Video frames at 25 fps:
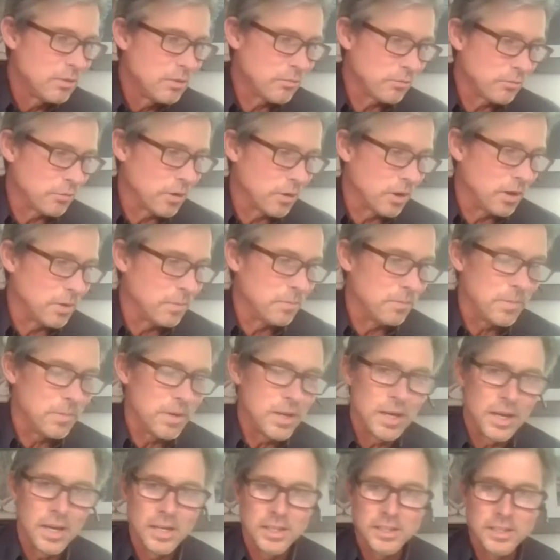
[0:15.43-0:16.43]
from
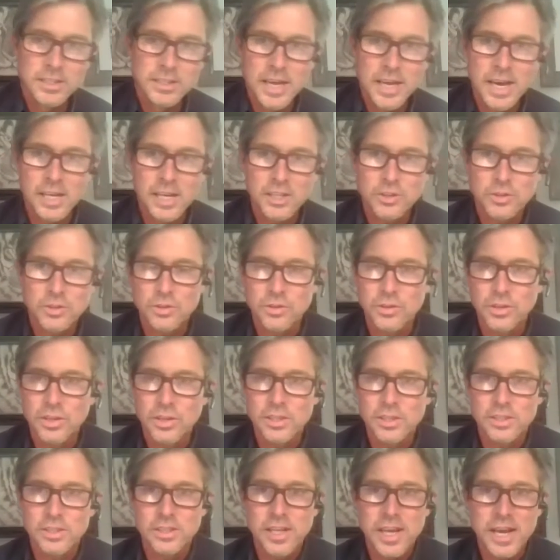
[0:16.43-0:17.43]
Dazzle.
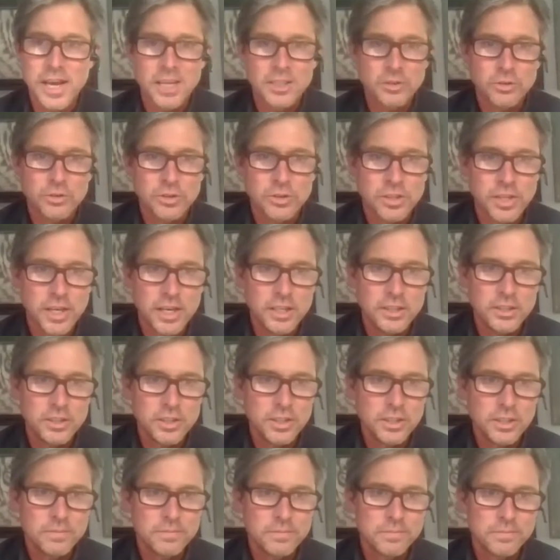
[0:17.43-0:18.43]
Is Dazzle
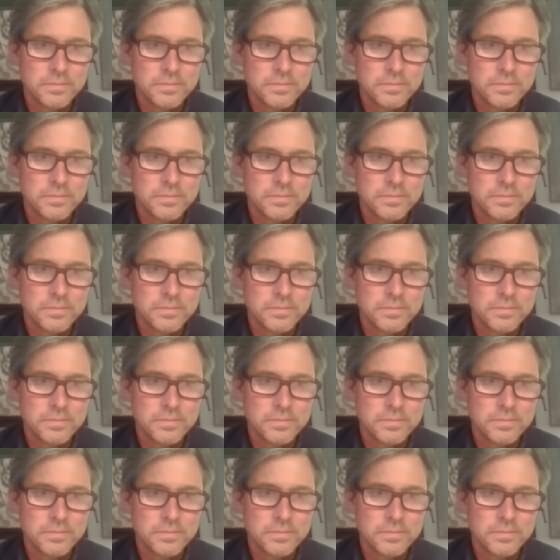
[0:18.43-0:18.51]
Staging?